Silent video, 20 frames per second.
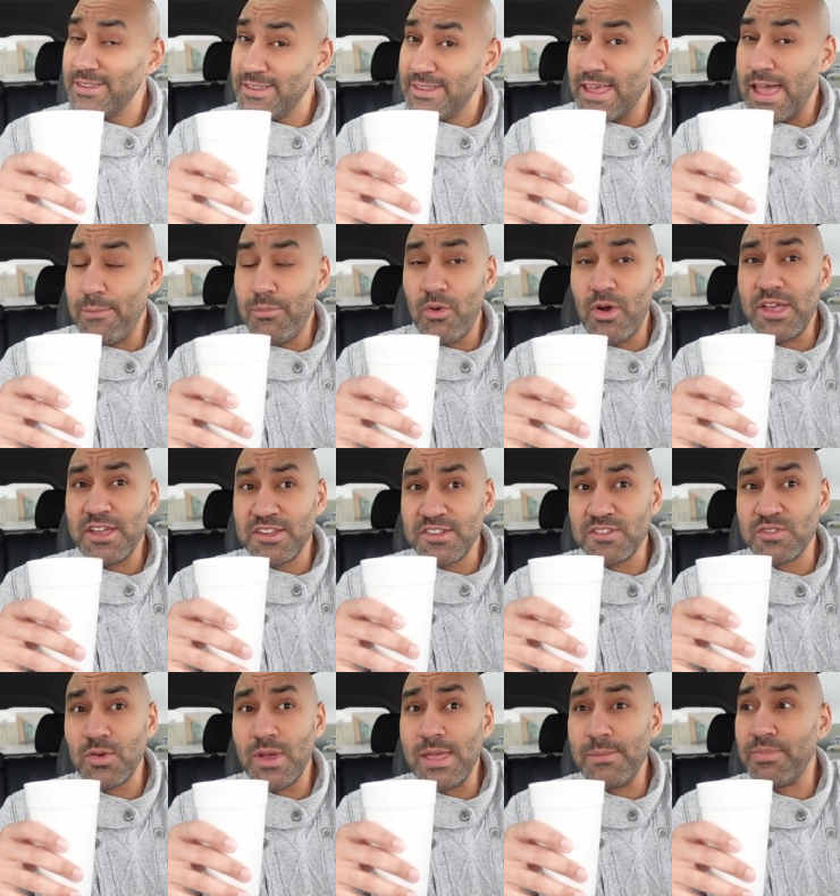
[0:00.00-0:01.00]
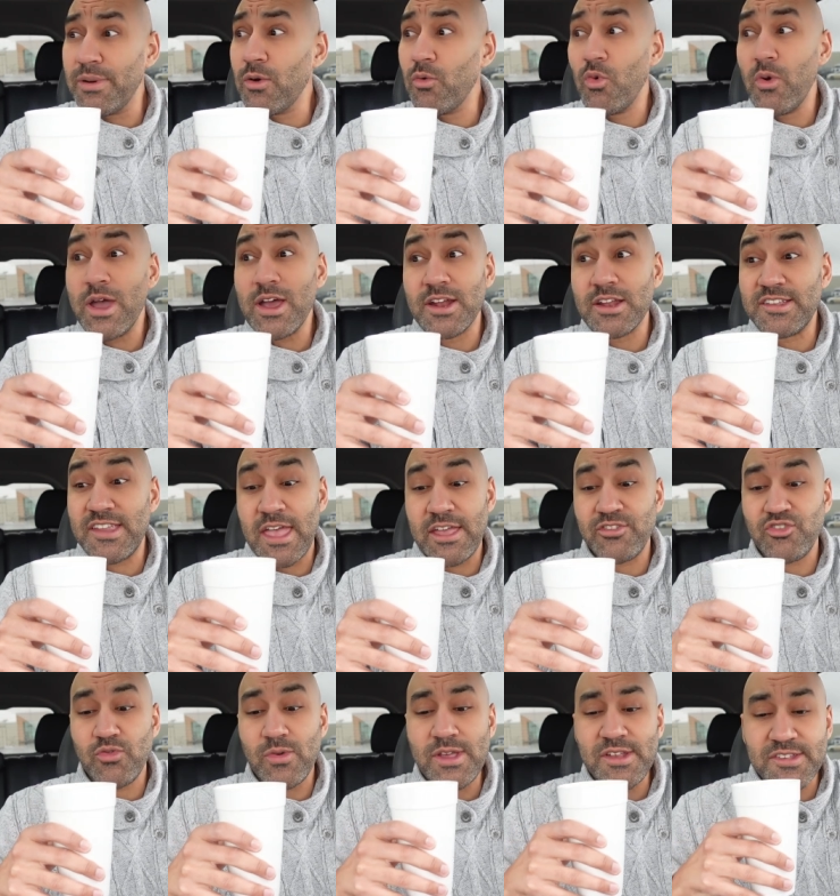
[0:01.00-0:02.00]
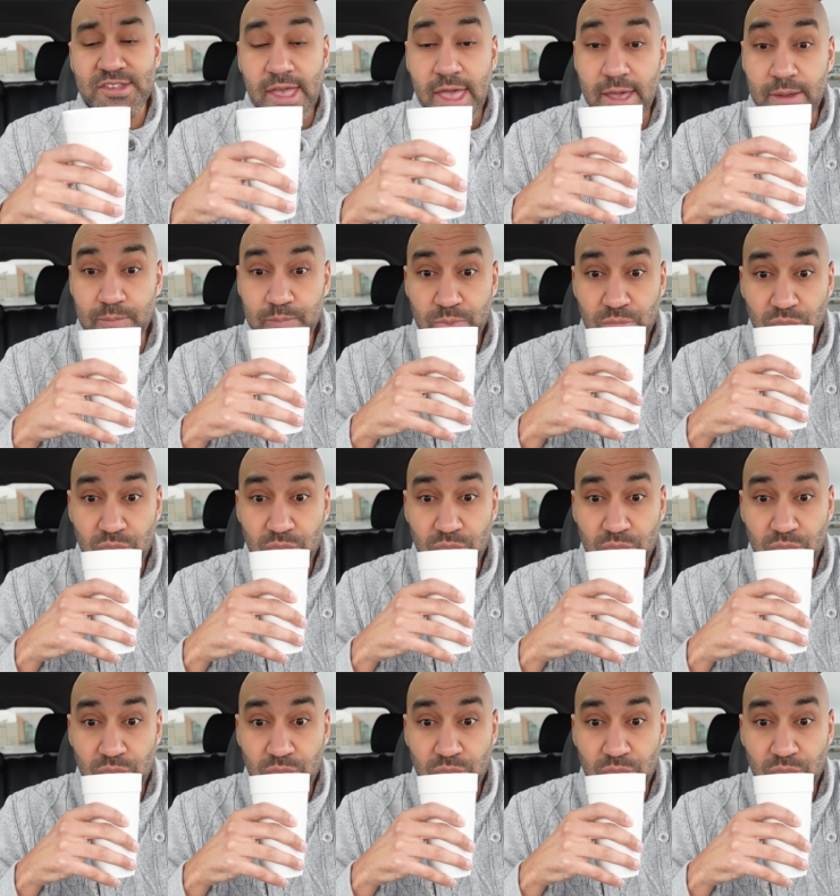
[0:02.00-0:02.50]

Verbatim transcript: That boy is sweet, but where are the tangerines at?